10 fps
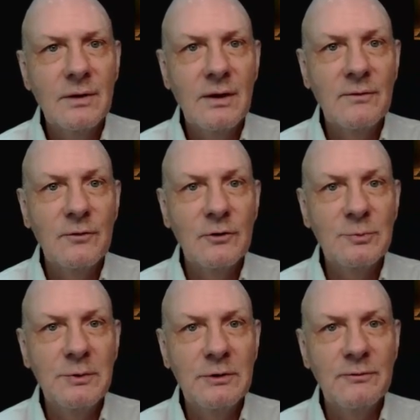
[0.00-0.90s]
And 1
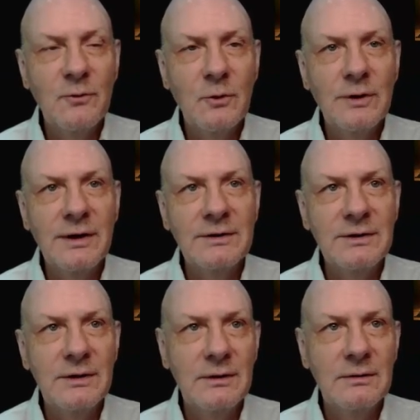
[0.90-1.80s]
Peter
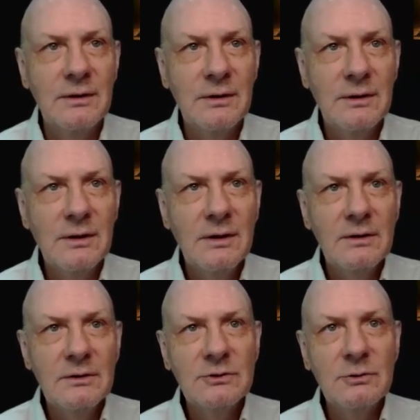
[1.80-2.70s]
4:19,
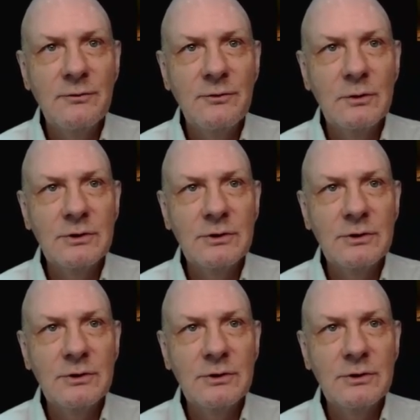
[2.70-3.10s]
so if you are